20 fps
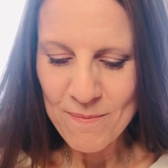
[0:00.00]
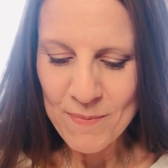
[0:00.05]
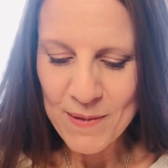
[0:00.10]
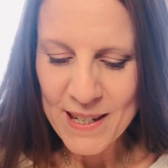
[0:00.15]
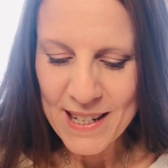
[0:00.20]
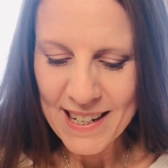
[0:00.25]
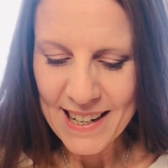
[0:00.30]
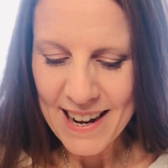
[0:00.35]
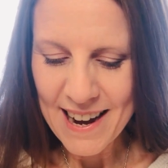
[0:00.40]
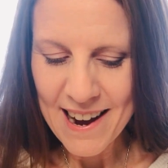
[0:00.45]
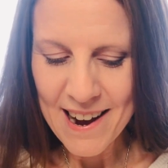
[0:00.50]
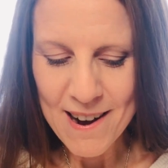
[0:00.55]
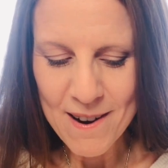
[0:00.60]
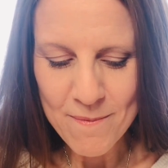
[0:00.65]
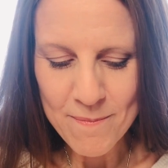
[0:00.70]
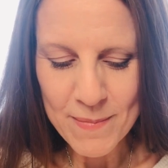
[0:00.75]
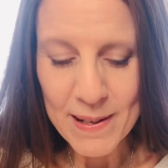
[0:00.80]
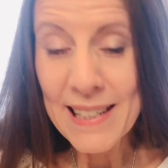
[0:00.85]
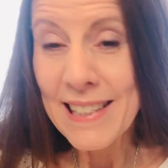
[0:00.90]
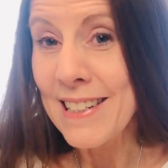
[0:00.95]
to
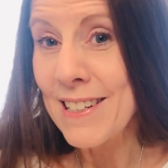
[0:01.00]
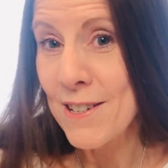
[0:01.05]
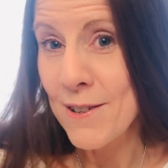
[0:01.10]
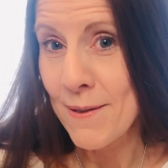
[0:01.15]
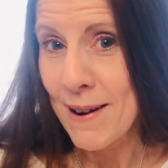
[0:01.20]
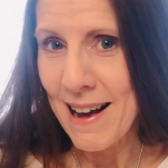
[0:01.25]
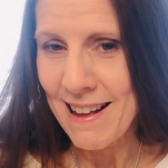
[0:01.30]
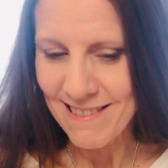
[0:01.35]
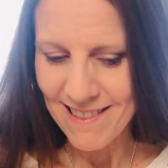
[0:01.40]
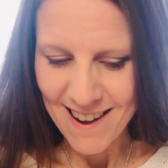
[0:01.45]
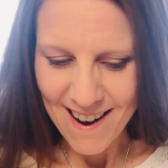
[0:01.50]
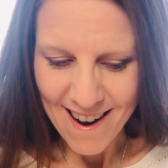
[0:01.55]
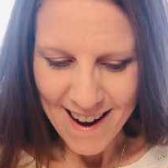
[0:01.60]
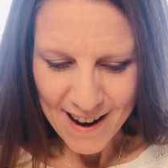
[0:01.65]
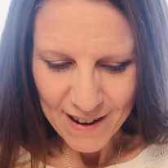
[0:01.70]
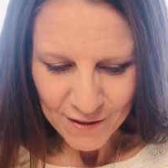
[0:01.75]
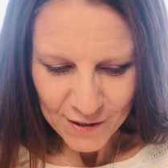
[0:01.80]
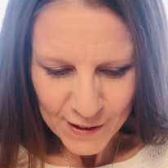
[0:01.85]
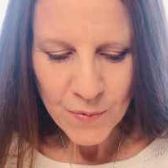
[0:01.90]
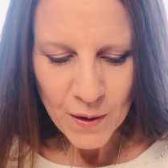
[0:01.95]
come into our
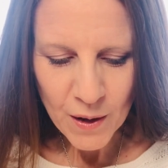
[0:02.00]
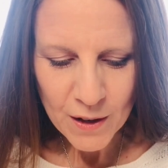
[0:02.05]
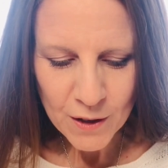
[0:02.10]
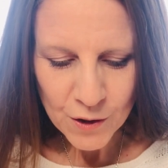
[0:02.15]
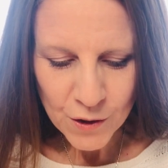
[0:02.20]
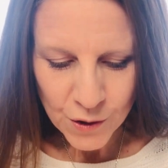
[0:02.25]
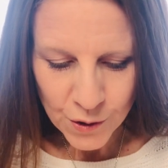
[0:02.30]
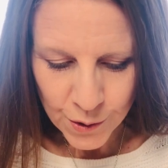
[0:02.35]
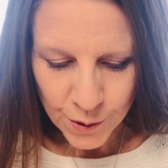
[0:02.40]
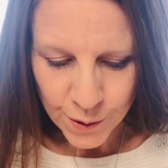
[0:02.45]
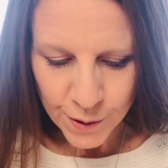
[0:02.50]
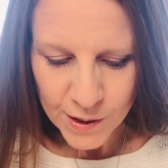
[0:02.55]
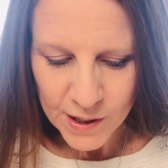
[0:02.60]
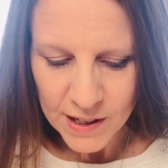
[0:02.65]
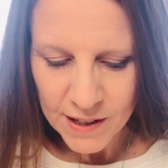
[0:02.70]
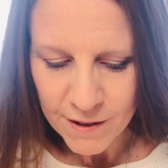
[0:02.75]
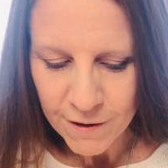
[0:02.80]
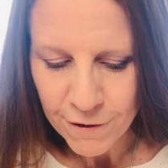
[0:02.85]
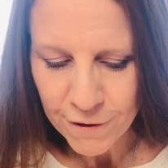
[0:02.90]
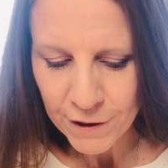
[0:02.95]
lives.
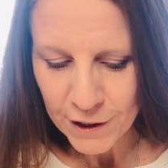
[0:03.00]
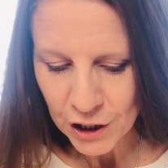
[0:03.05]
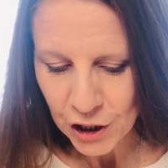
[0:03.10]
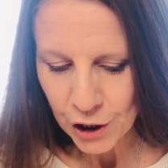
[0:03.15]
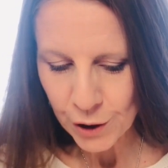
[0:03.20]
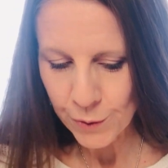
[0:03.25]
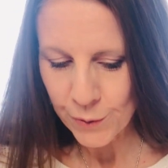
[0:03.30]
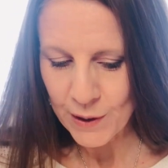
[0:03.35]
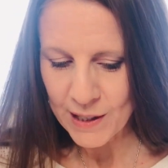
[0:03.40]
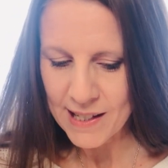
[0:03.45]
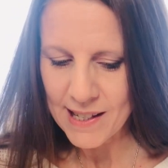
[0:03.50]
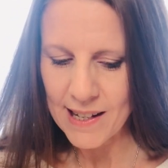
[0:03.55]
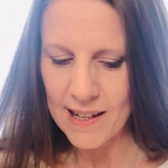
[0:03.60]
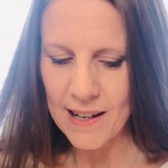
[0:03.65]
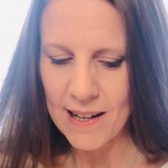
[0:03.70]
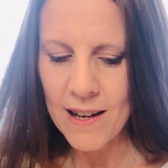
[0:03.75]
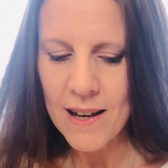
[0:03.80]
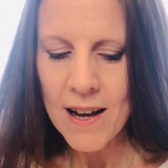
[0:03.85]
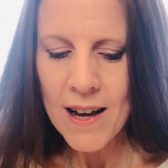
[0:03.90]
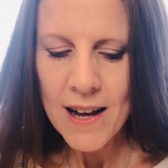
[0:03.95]
Susan Fisher
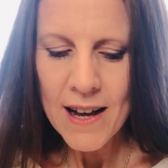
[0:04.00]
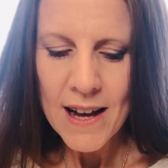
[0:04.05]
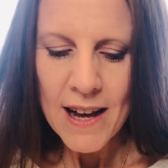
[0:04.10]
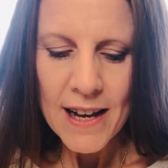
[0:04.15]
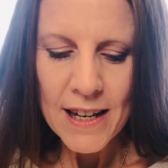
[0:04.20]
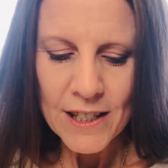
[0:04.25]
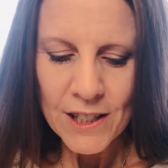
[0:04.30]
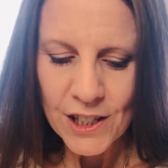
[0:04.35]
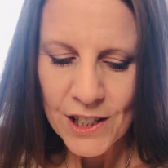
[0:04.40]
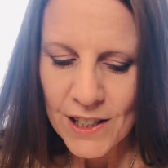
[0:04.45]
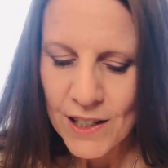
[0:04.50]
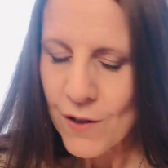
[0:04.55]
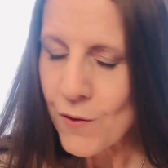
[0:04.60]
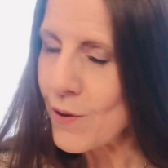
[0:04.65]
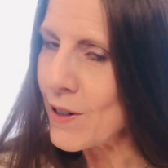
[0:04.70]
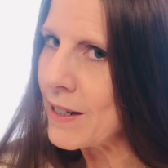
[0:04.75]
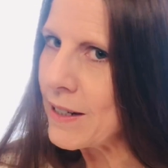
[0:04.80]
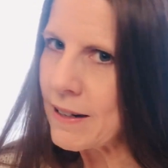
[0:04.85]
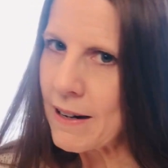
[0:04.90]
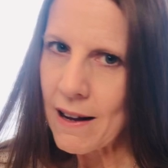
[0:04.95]
Rizzi, she's
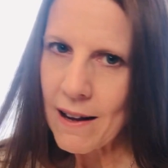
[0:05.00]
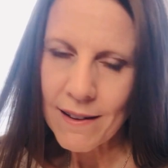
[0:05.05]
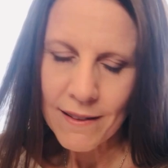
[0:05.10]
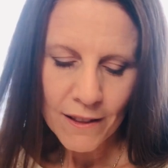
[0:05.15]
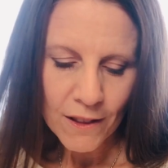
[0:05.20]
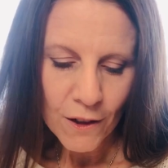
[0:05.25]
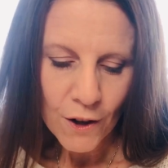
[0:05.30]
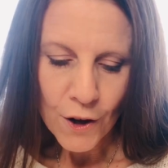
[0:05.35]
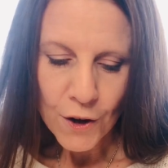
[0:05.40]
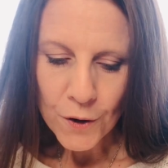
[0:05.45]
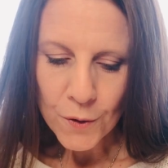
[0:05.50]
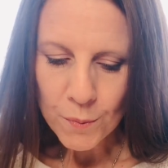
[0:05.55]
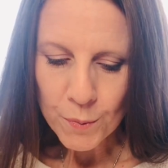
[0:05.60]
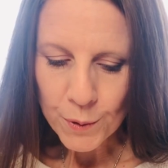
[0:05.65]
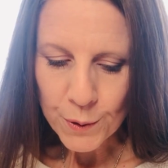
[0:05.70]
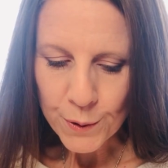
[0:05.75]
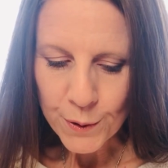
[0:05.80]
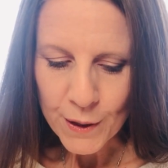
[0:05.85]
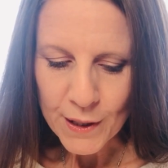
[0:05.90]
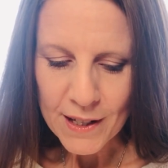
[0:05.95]
written a lot of
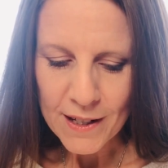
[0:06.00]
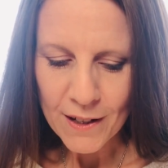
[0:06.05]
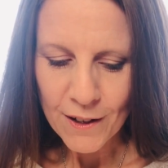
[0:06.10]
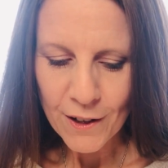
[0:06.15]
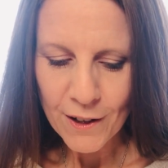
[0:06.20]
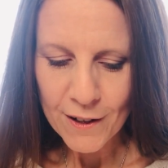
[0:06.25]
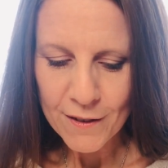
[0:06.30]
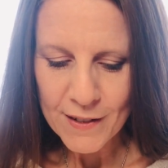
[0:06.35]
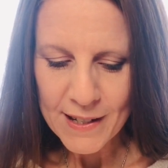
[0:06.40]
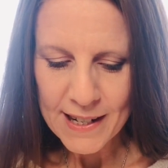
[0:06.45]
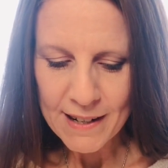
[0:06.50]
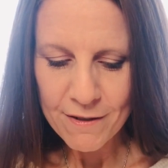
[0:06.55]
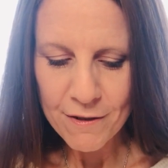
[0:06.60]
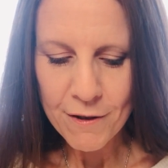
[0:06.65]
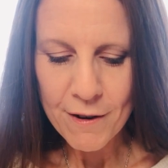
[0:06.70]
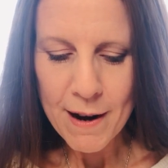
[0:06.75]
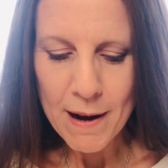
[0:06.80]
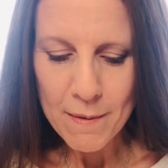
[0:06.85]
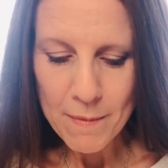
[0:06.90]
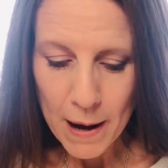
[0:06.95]
books and a lot of stuff
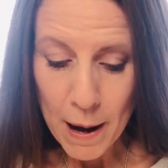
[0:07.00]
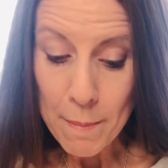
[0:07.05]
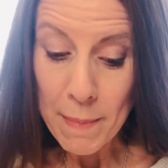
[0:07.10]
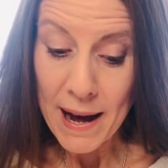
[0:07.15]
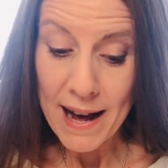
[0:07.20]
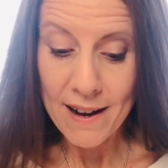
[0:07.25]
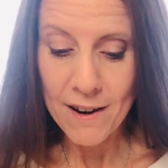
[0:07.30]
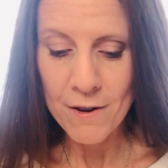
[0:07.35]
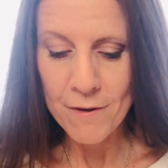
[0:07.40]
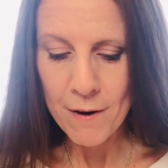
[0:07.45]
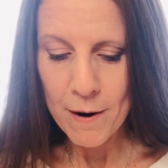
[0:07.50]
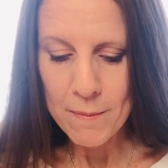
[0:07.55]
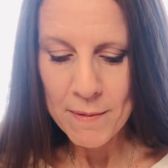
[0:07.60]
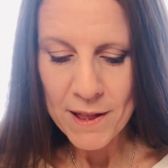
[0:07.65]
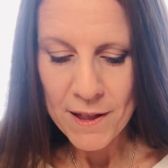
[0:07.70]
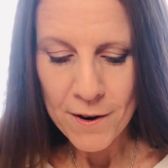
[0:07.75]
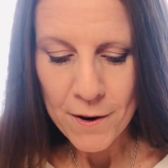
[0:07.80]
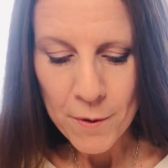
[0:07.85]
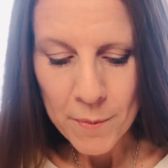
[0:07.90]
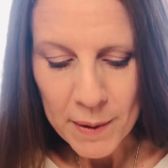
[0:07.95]
about
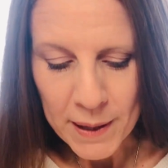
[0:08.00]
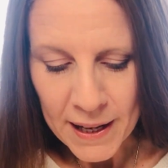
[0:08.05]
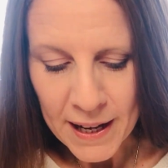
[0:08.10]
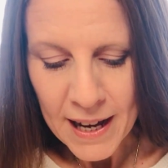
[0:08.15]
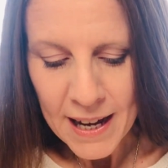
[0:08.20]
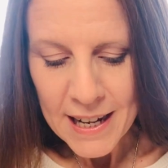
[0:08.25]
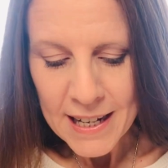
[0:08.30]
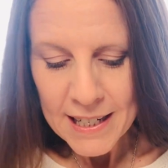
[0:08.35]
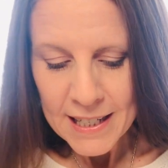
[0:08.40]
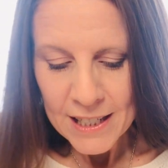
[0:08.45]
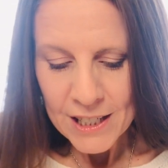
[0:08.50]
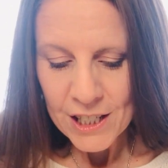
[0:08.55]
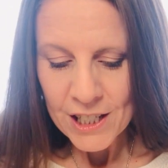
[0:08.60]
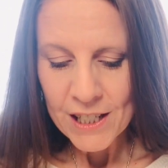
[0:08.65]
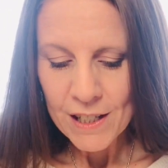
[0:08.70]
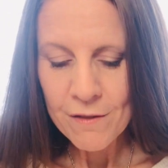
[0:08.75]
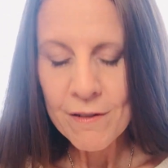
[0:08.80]
aromatherapy. She